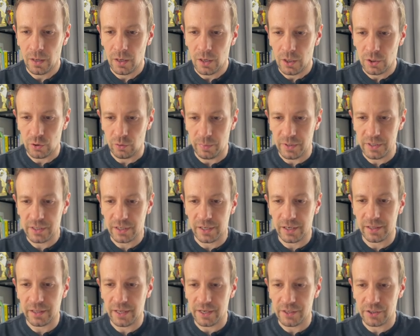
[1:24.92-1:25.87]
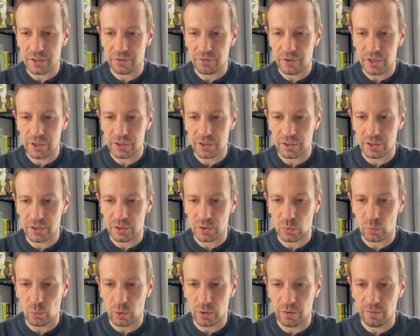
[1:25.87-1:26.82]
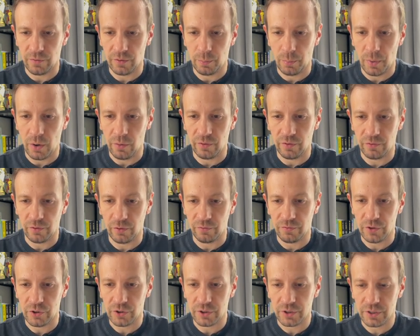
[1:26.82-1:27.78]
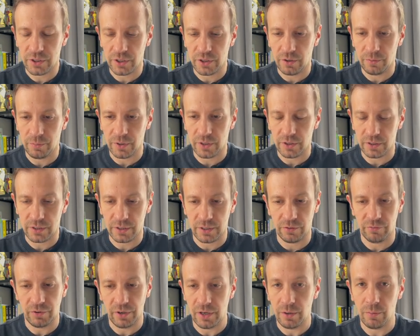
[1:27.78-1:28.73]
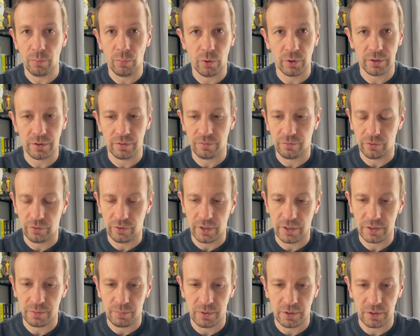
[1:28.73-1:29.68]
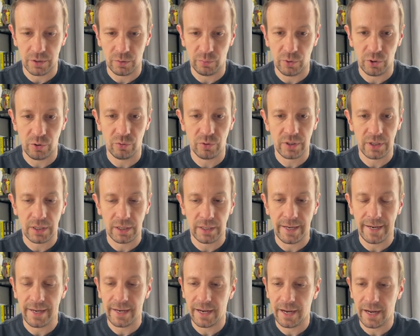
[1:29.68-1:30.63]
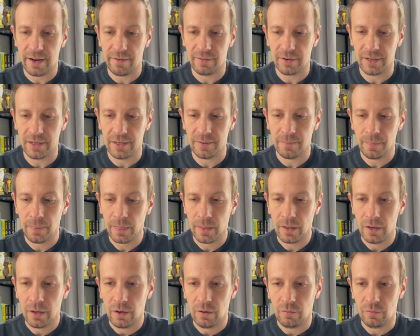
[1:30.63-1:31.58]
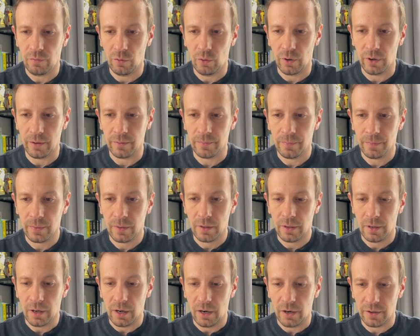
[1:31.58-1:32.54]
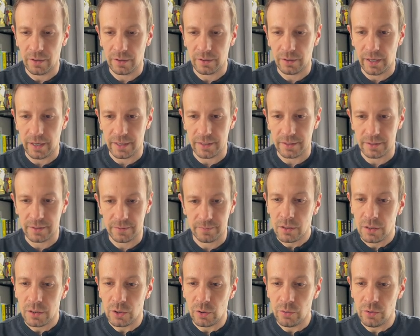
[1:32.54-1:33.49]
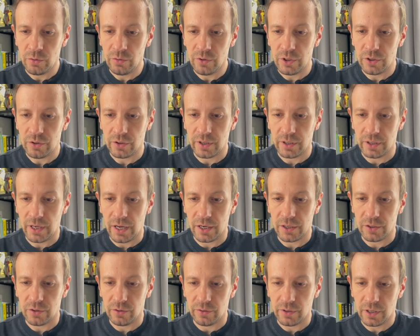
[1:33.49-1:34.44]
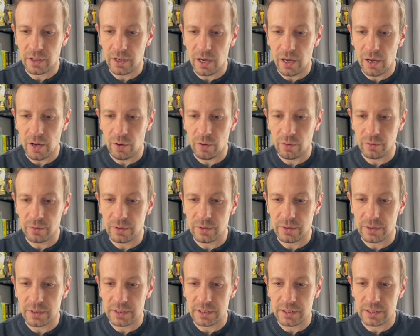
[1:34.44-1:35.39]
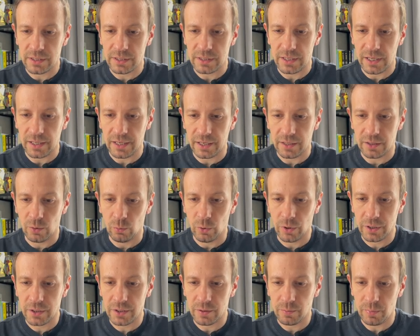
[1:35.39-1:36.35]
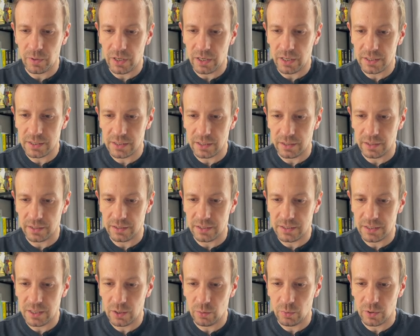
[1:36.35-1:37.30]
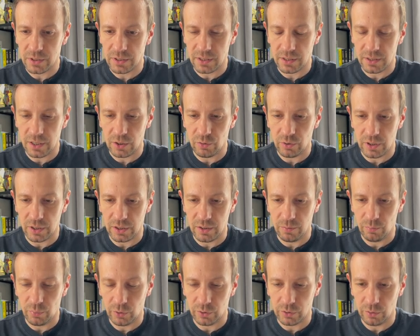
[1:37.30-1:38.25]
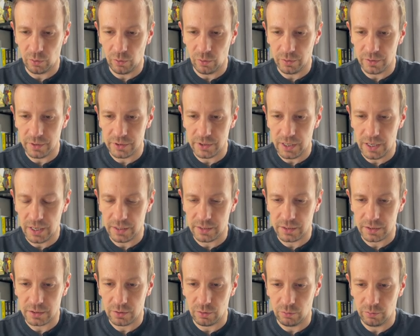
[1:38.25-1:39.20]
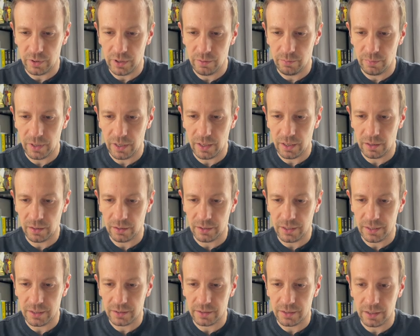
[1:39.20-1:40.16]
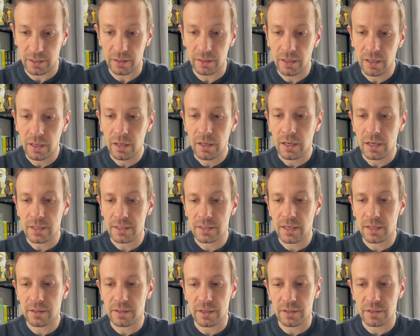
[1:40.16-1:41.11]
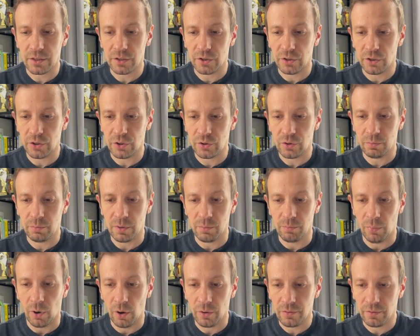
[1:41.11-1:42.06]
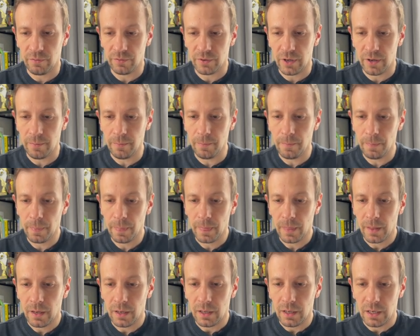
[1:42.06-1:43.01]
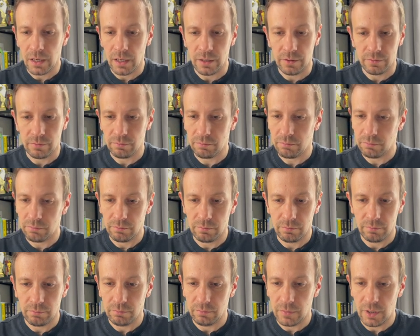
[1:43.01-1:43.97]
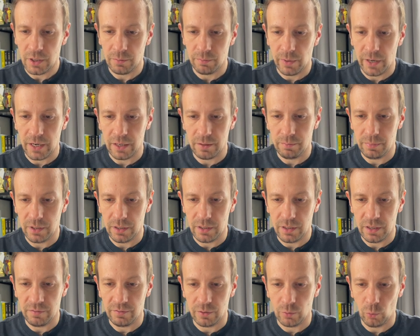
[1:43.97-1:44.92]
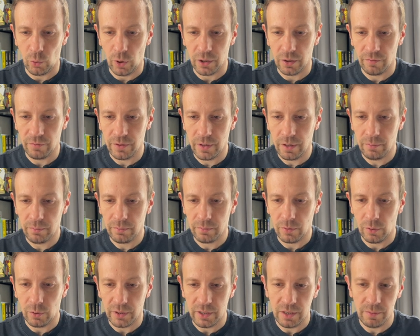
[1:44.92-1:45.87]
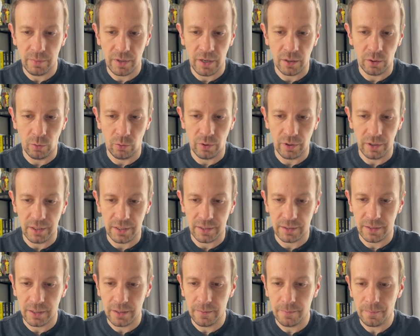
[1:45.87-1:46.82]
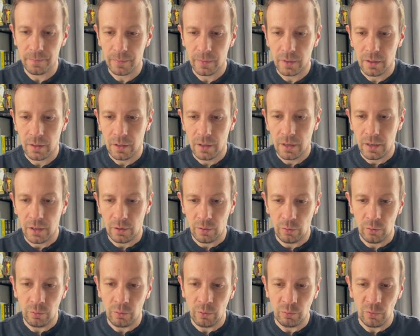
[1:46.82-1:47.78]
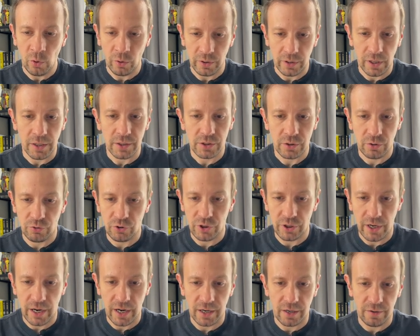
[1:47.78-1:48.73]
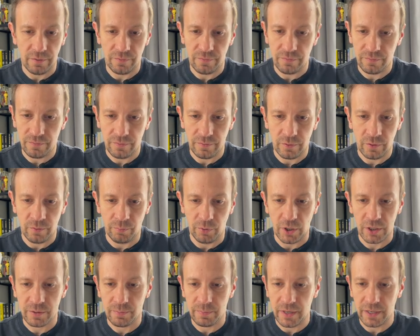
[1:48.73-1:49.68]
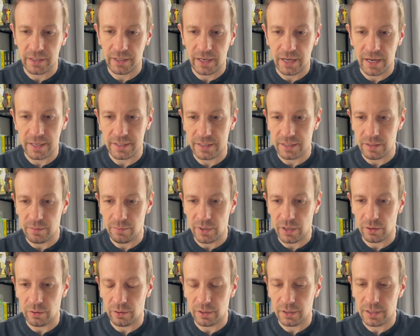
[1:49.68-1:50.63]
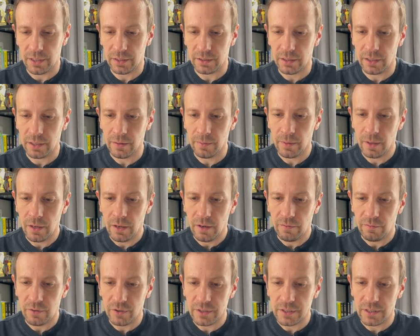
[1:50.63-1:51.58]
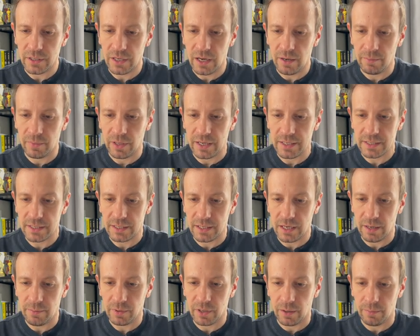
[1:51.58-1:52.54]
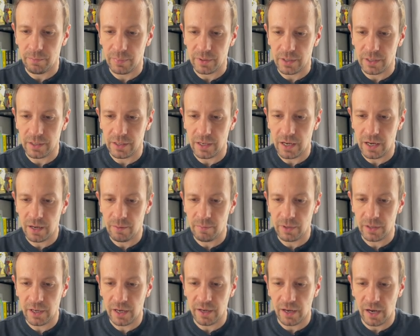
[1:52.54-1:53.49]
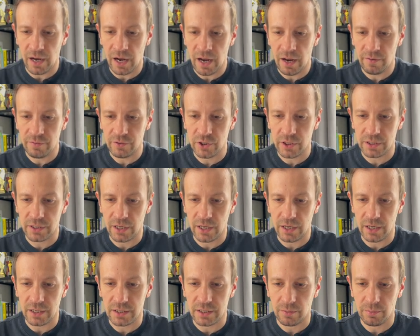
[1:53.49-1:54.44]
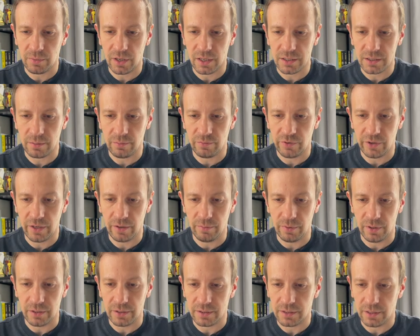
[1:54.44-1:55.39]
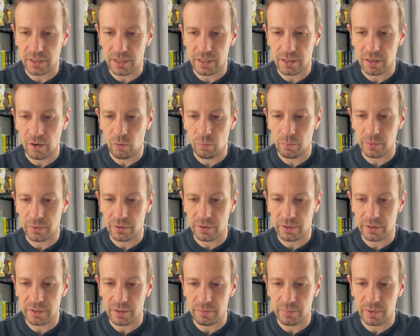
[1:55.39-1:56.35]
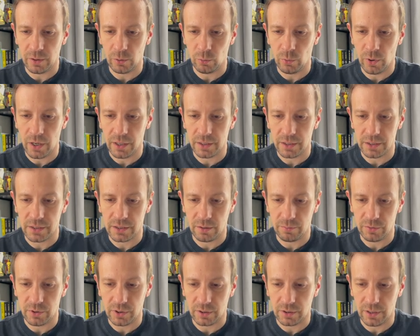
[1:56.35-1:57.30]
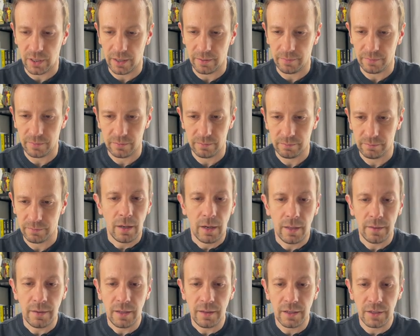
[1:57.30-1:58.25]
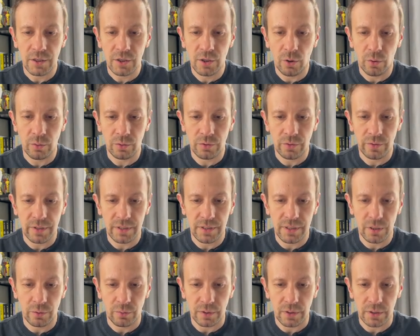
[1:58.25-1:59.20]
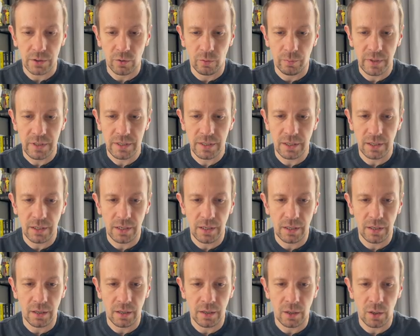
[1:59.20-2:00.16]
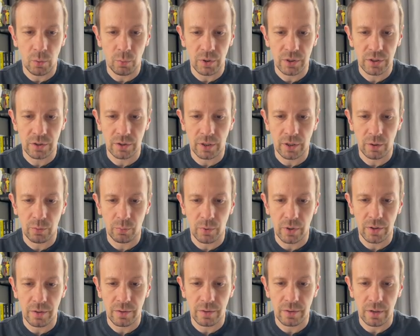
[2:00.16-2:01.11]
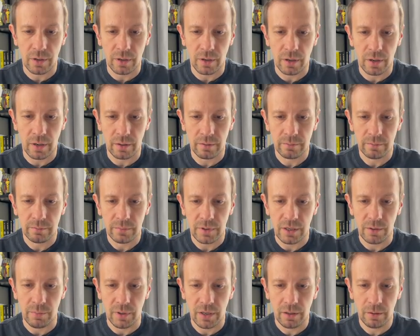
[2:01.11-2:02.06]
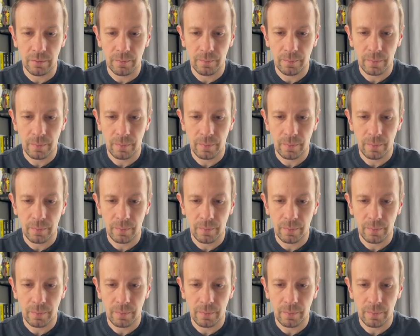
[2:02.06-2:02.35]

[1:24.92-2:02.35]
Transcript: So basically Clay integration is one of the powerful features here because and really important for us because we use Clay heavily for our clients. So you need to connect your account, select the workspace, select the sequence, and then you can import all the data. So email, LinkedIn, it's not necessary, should be both of them. It might be even one of them, email or LinkedIn. You can also check if the prospect has email or LinkedIn. First name, last name, company name, and I have just added some custom variables like opener, email one, and subject line. And then let's go to the sequence. So basically we start with email,